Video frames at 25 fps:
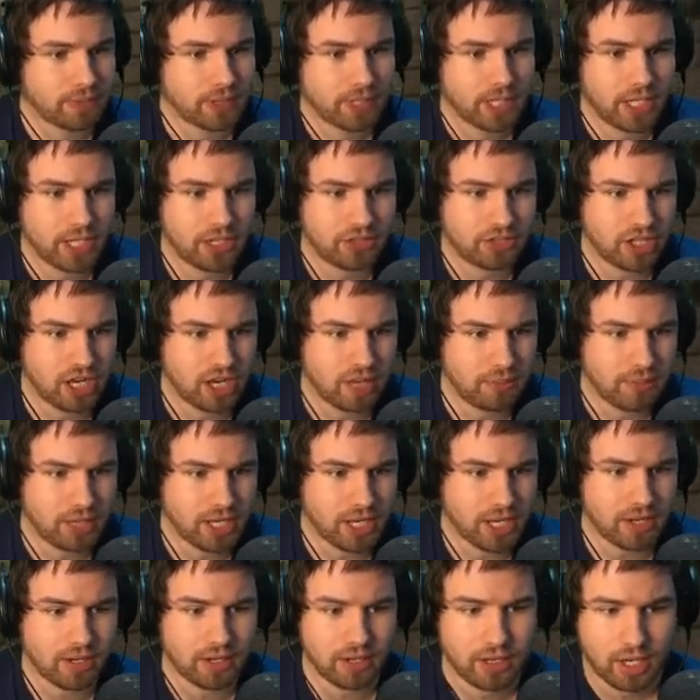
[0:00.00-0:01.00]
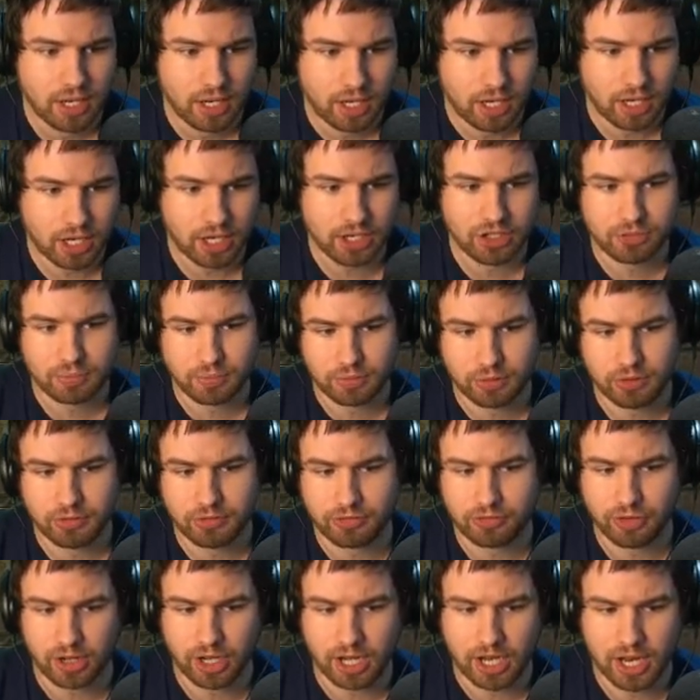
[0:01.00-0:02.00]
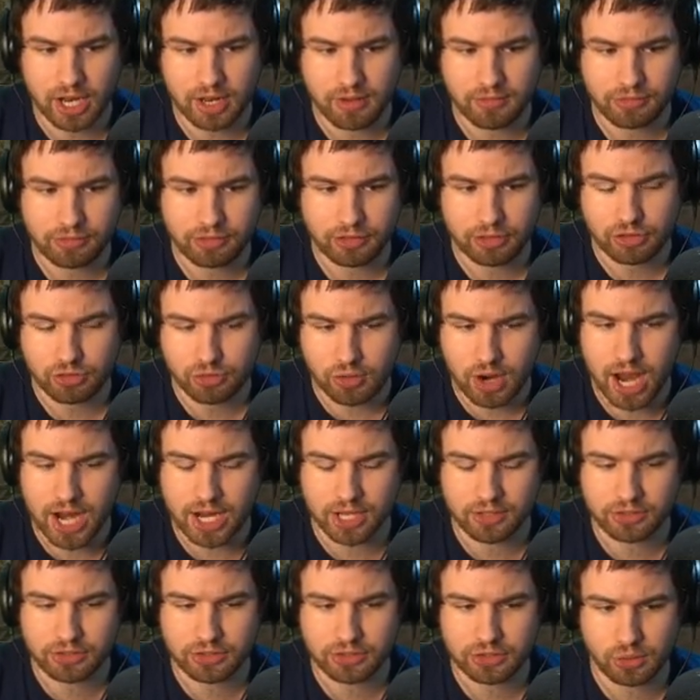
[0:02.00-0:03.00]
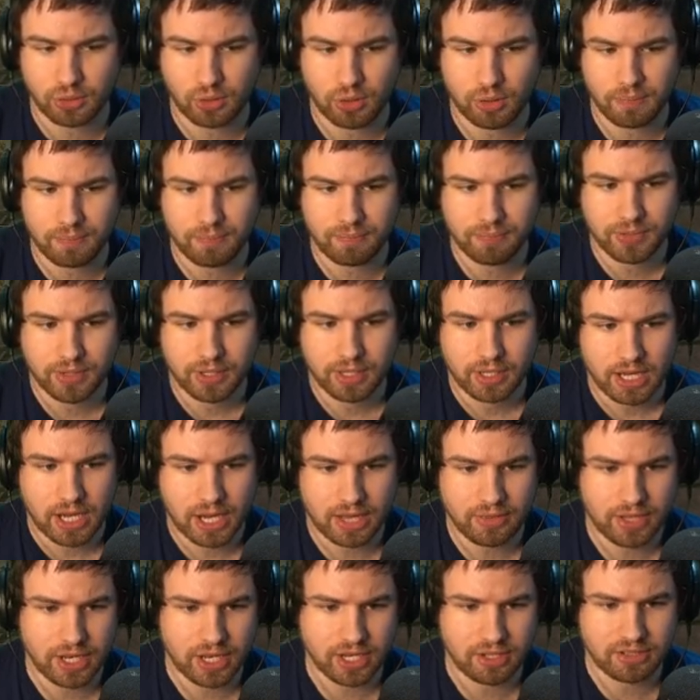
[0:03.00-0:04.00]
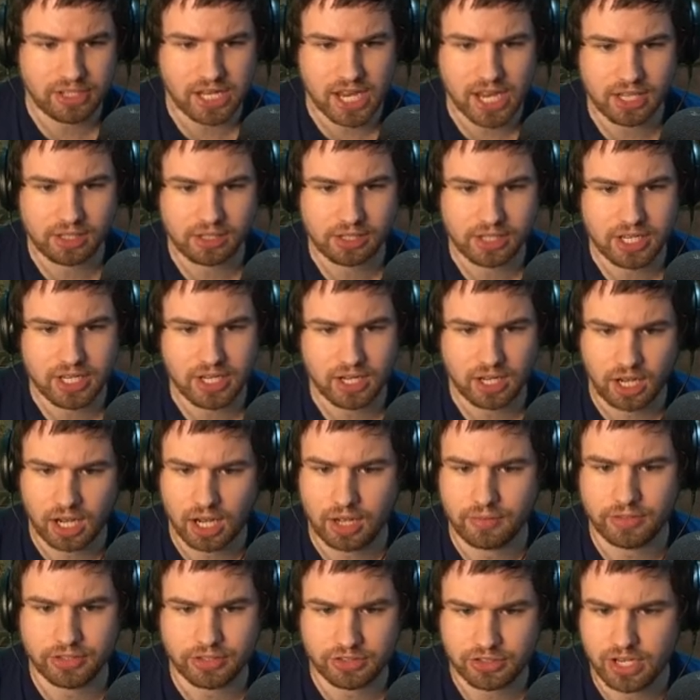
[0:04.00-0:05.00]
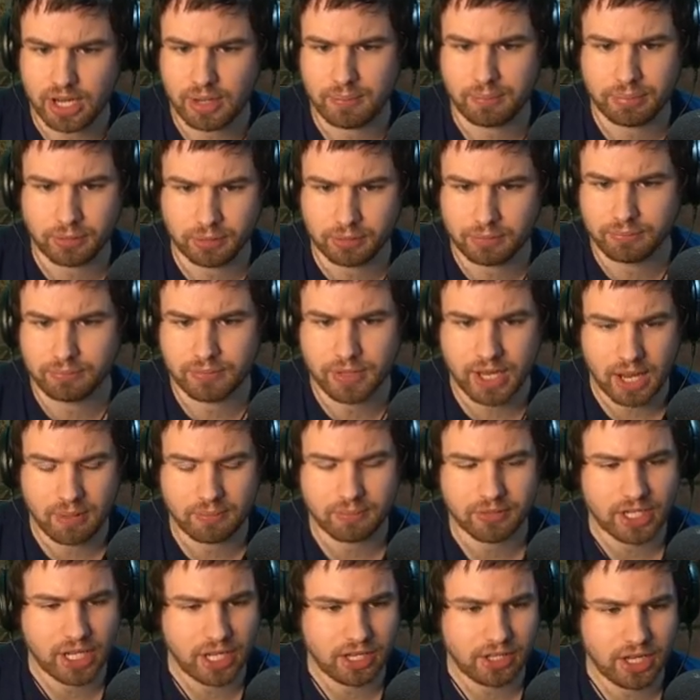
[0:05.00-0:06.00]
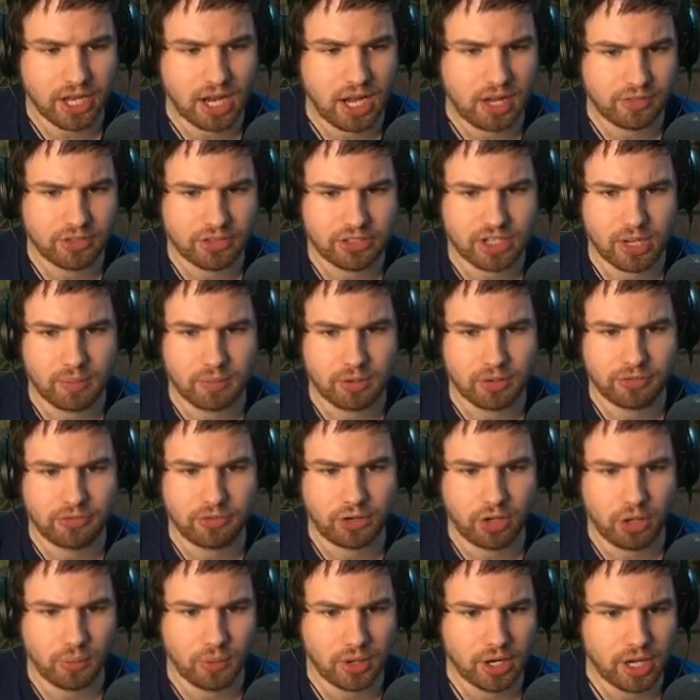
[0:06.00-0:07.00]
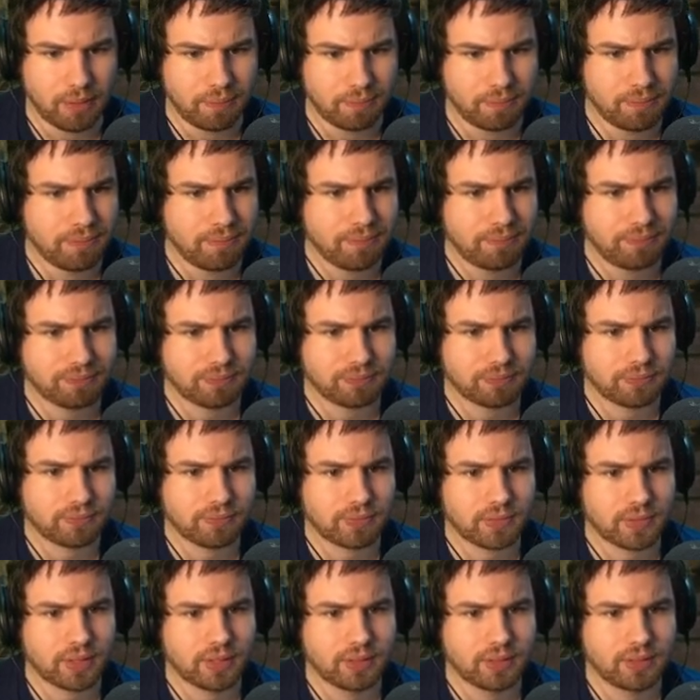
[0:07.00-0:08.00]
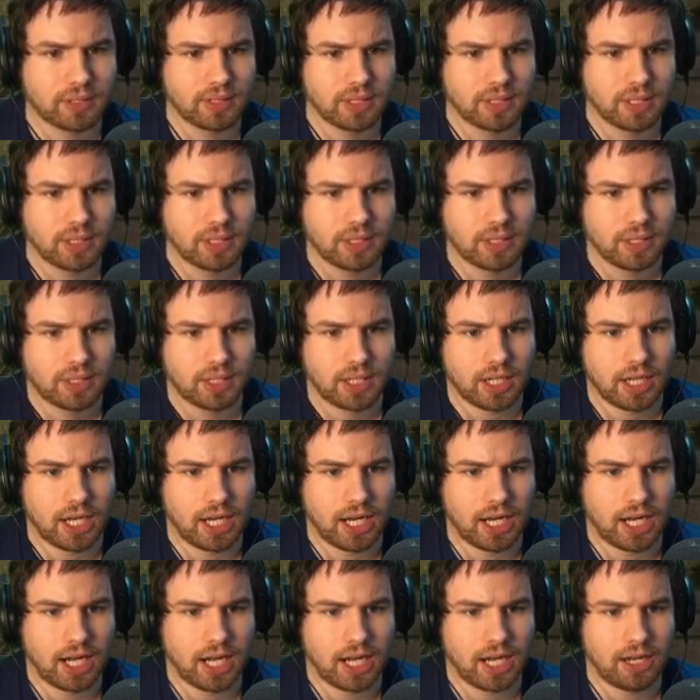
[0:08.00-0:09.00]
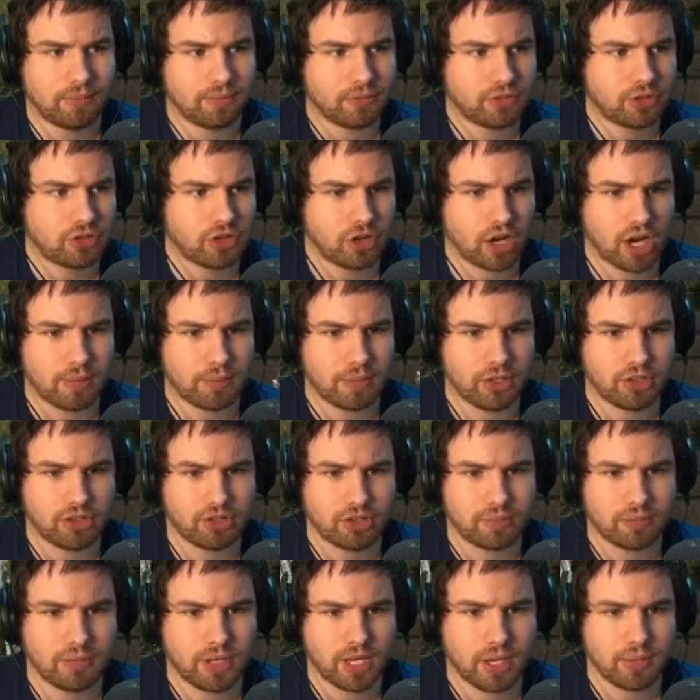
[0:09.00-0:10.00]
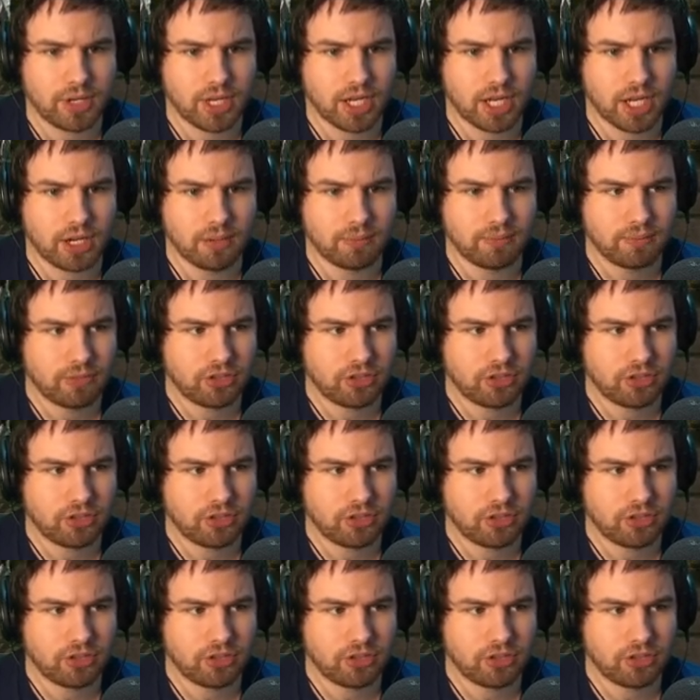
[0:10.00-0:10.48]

And it's going to be Ice Brood 5, Dragon Storm, and then Daily Harvest Temple. Yeah, Daily Harvest Temple to follow it up. Uh, strike mission. Here we go.